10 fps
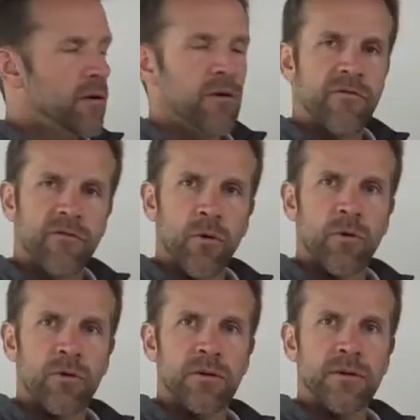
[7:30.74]

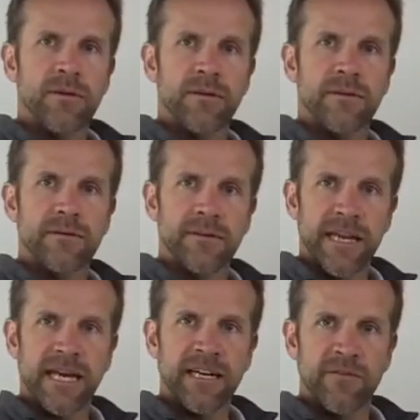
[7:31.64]
for the
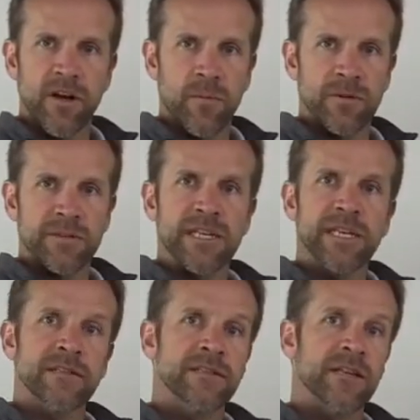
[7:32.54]
negative numbers,
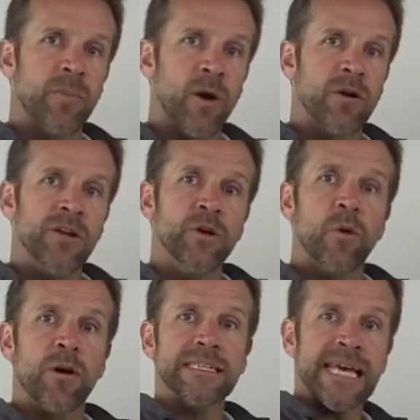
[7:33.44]
is the part you
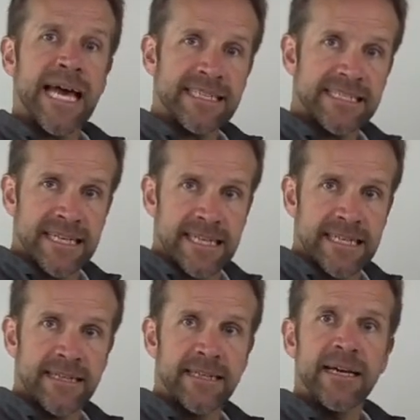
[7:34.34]
are
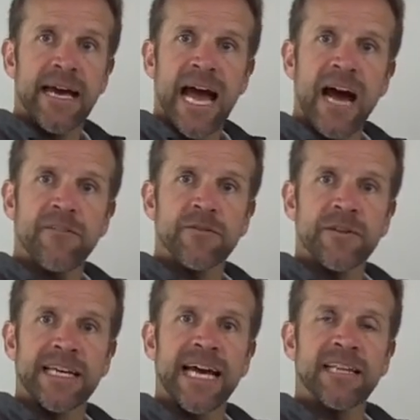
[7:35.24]
testing after
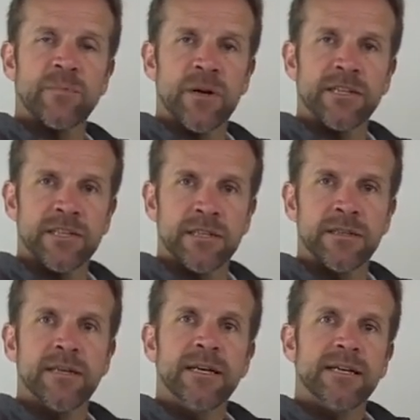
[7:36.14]
the calibration
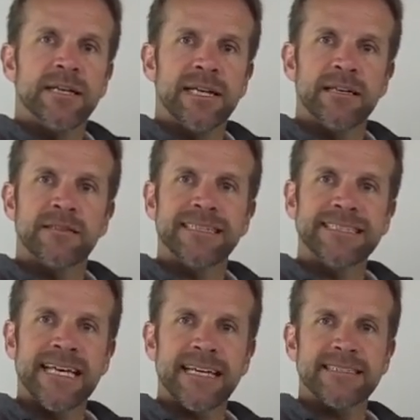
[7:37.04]
is
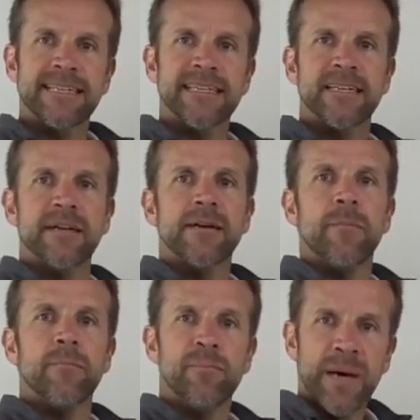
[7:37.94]
testing
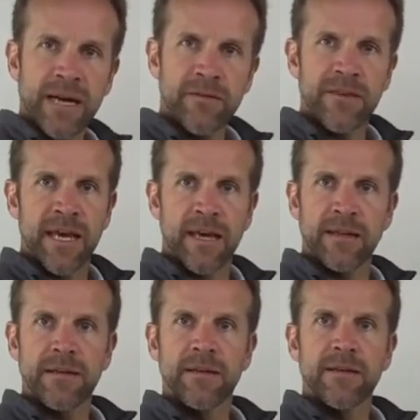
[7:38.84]
better
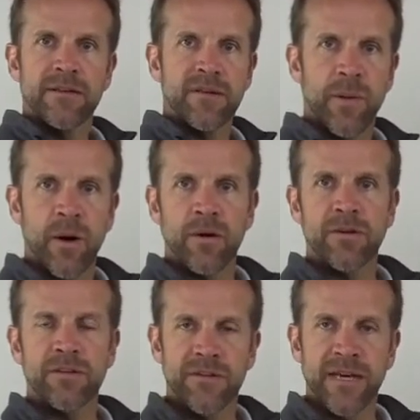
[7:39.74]
than the part
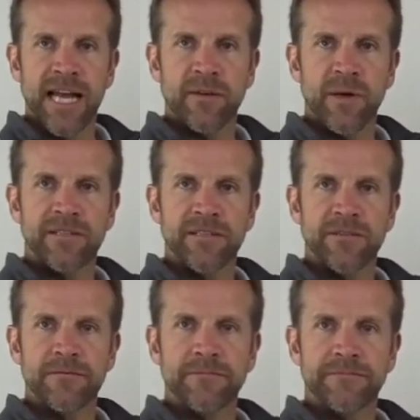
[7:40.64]
you calibrated to.